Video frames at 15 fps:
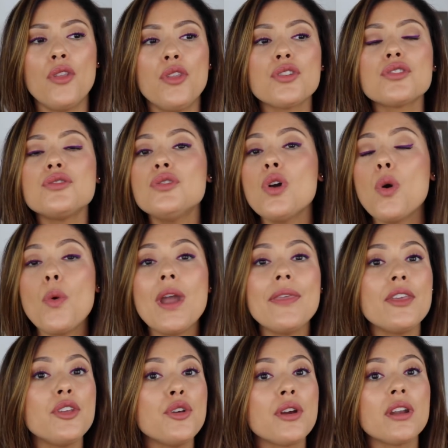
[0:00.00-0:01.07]
There's no way
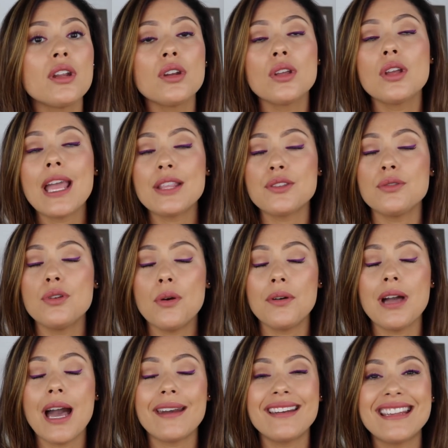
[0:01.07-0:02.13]
that you're going to get to know
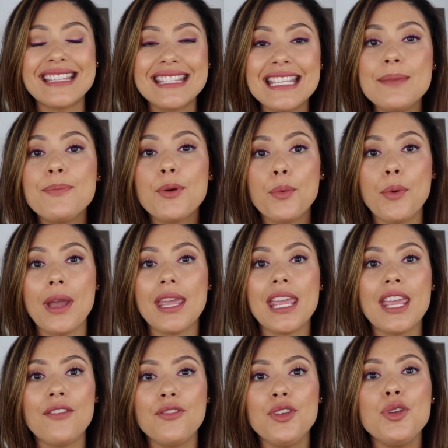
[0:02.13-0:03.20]
God in a deeper way
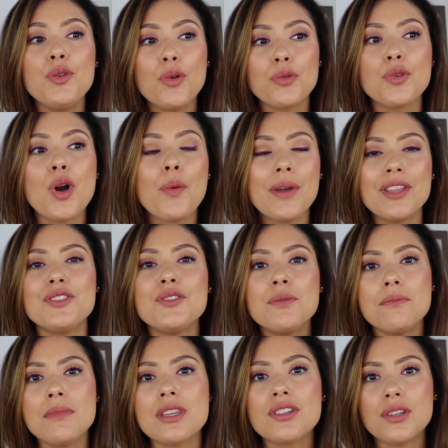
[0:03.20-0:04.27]
if you don't go into
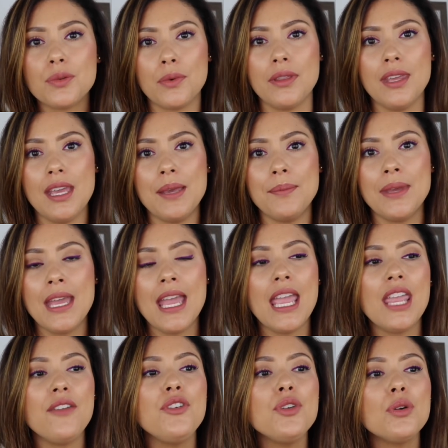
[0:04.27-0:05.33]
mission with him,
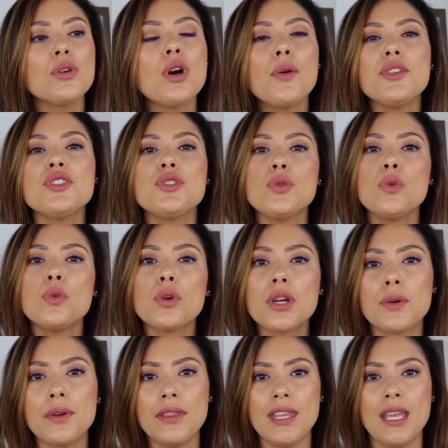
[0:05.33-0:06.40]
if you don't go into
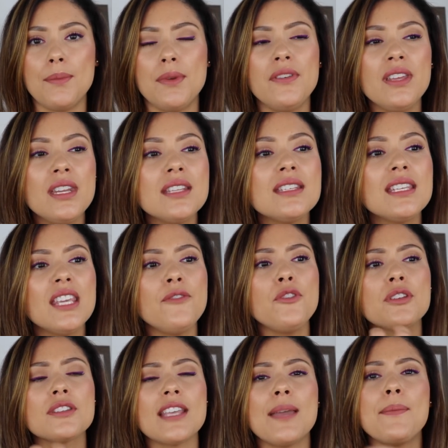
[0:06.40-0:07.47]
work with him, if he doesn't give
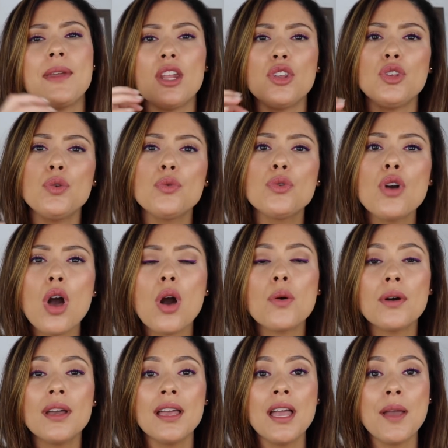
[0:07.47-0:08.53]
you assignment and you go,